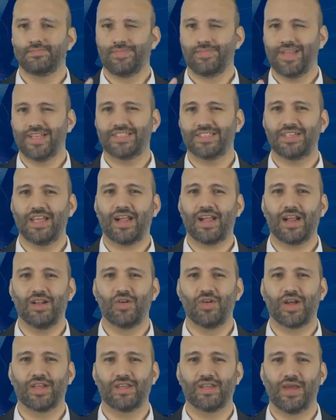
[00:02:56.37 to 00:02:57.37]
Let's take a
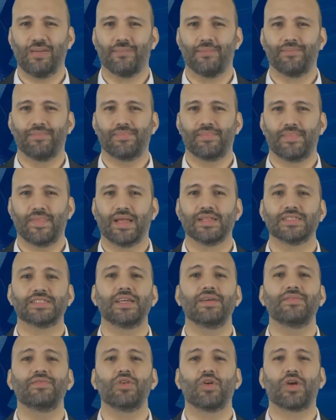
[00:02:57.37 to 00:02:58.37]
look at them and
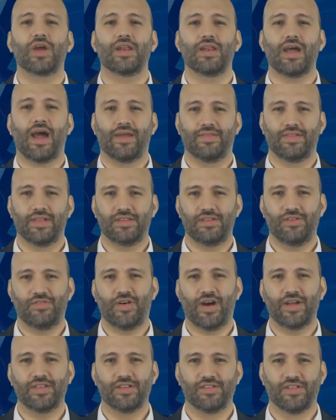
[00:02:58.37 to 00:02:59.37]
see if you can
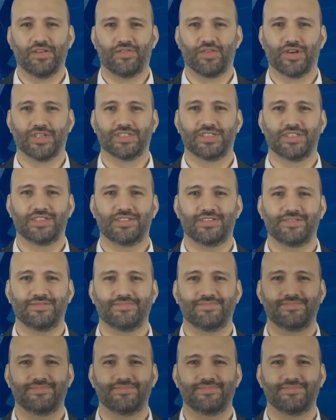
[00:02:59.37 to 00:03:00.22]
identify the differences.